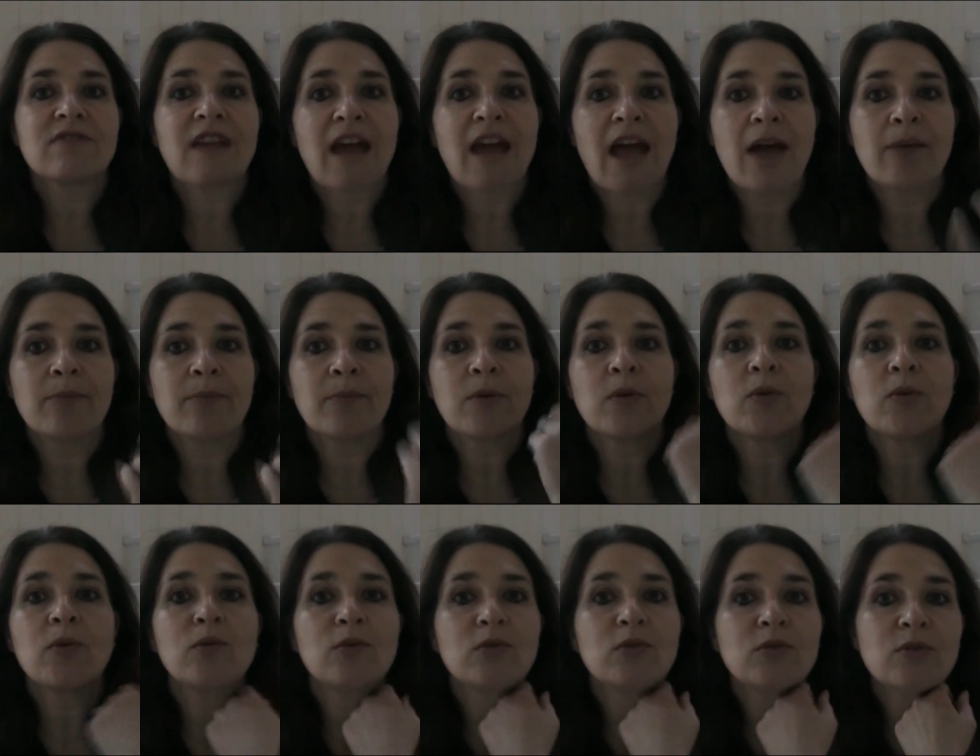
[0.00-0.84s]
wrap
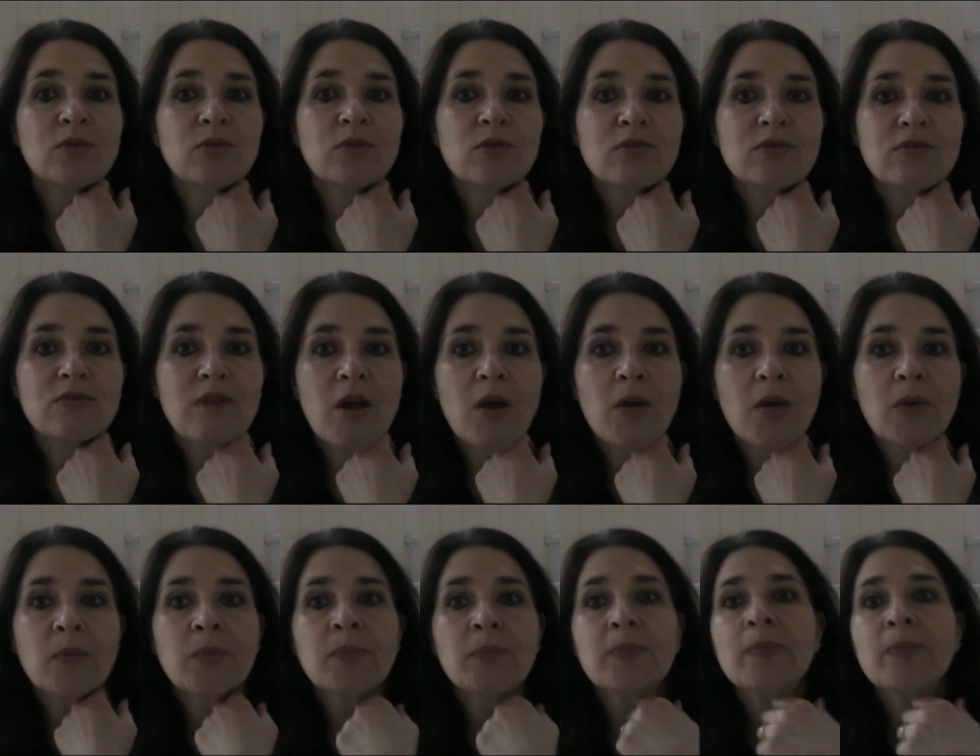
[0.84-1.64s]
or a roll.